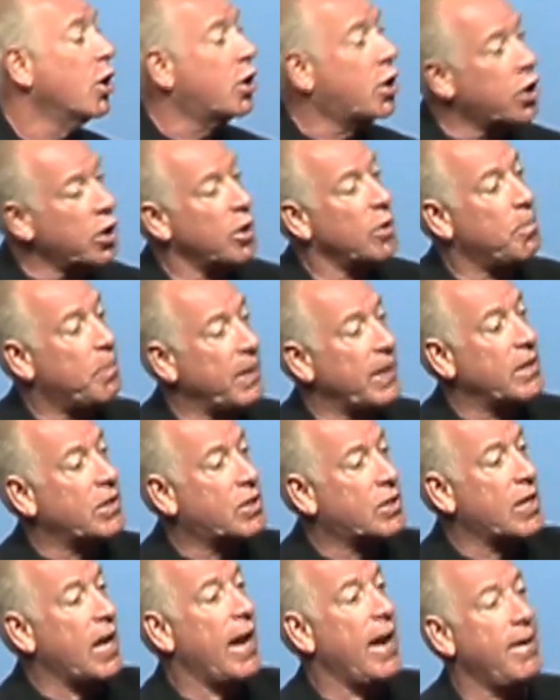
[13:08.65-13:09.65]
could be
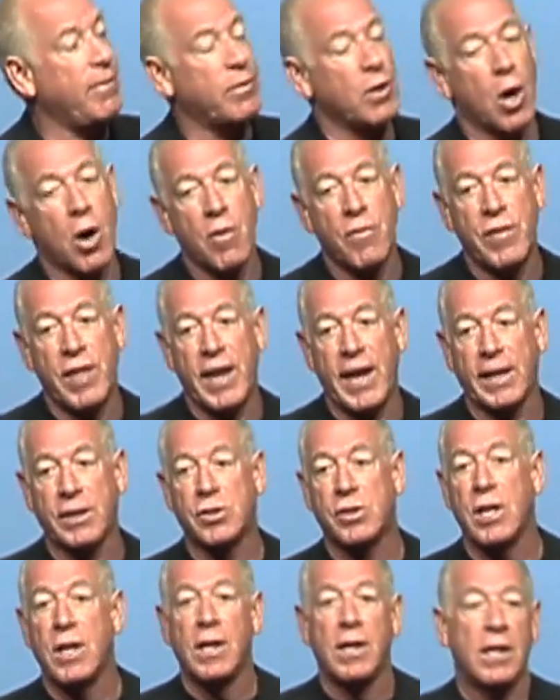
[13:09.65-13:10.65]
saved over the
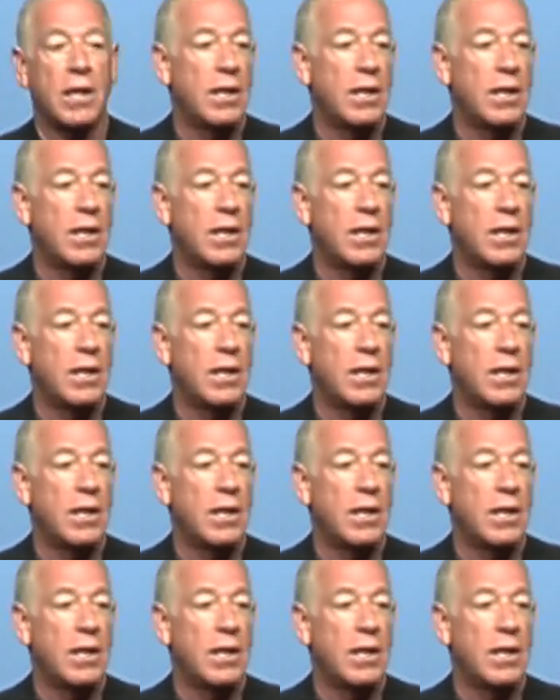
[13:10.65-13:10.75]
next